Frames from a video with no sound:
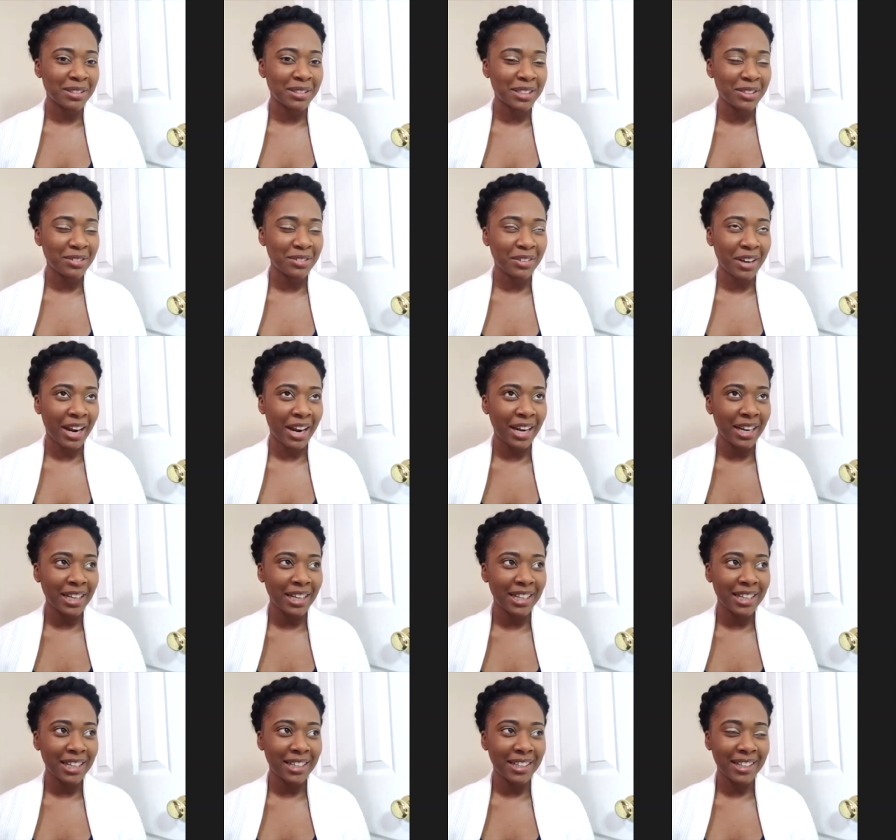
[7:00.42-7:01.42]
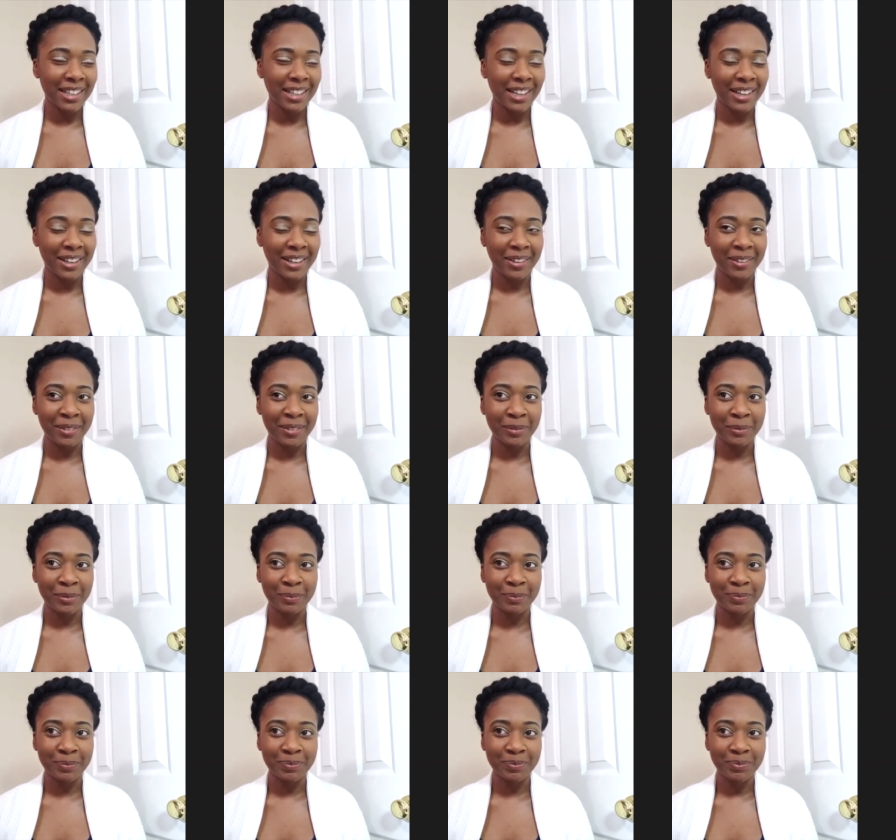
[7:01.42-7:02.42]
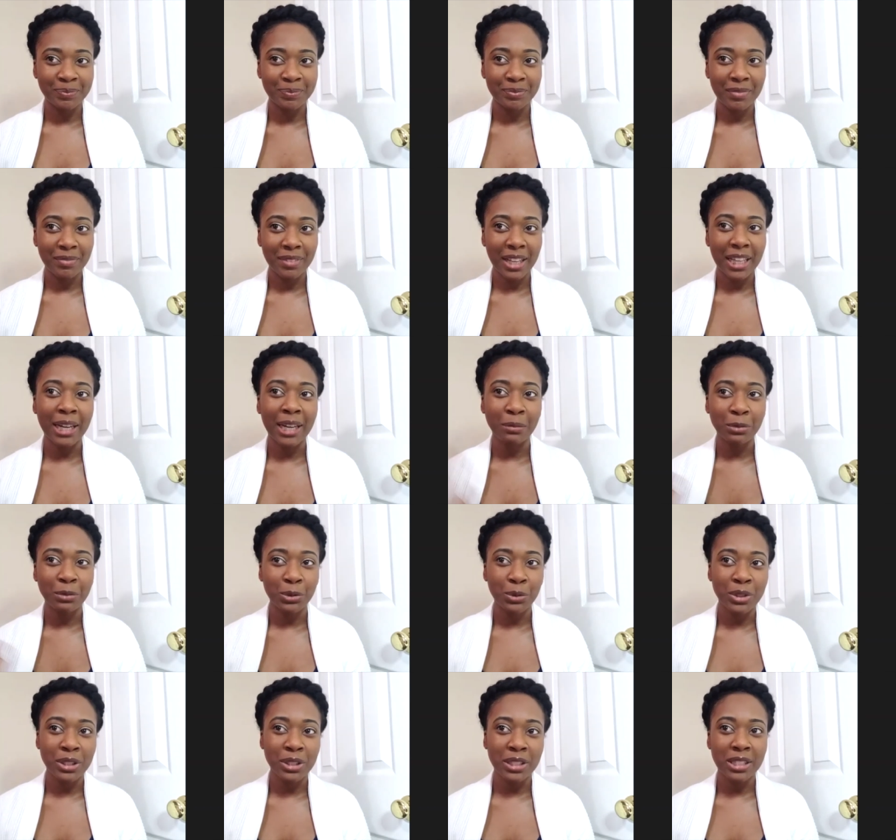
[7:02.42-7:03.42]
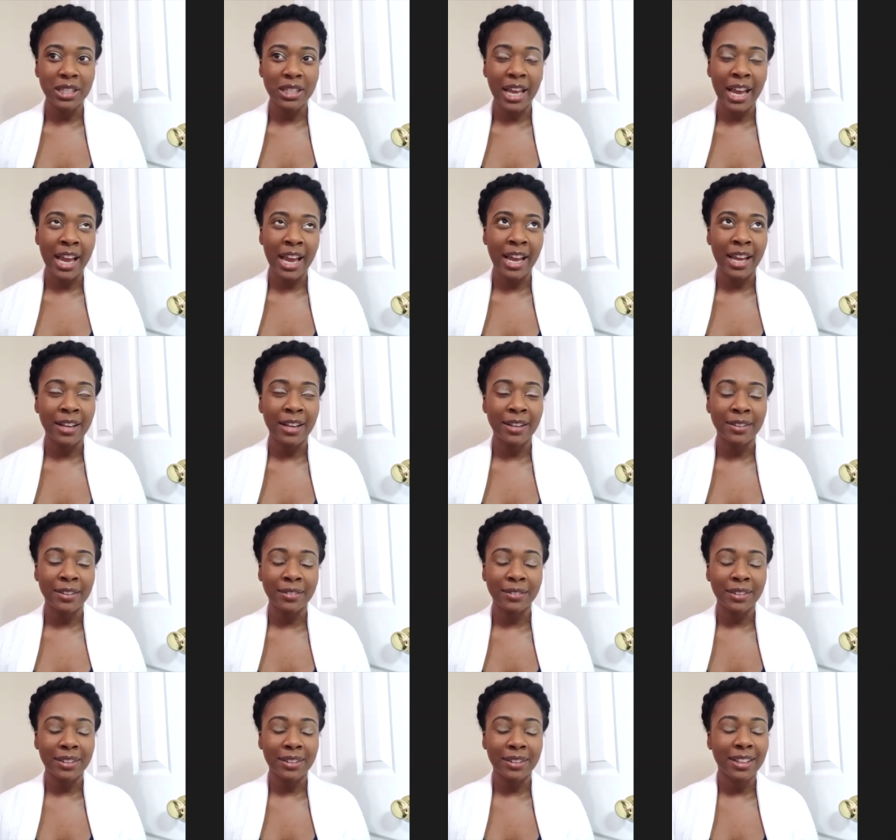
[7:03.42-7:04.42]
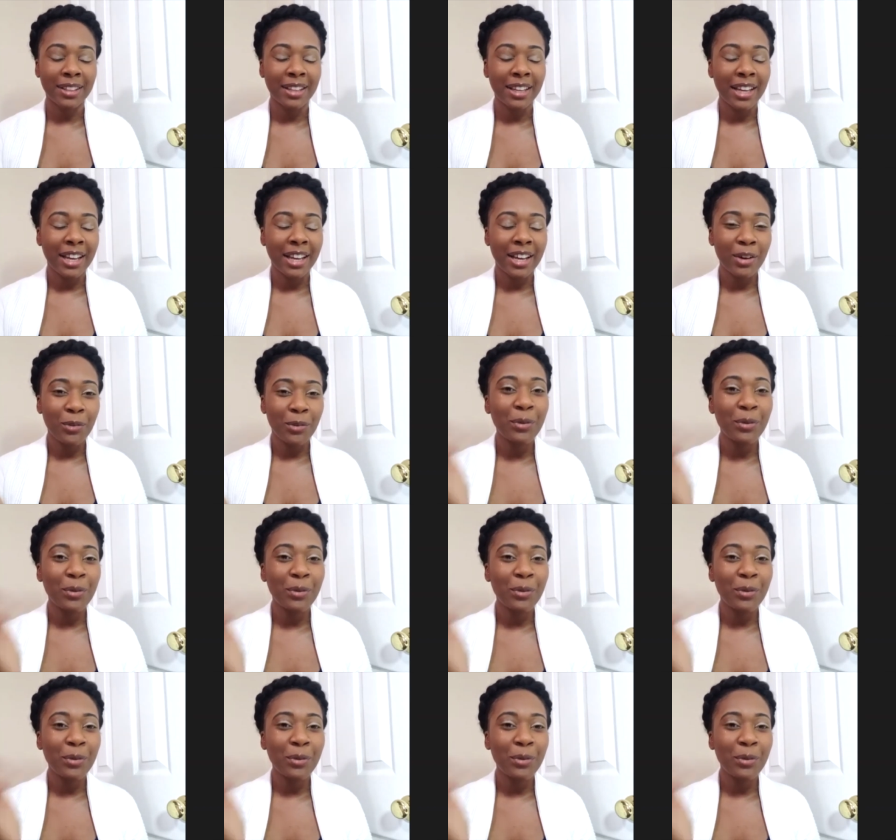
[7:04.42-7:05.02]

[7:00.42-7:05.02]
it right um and i'm doing and we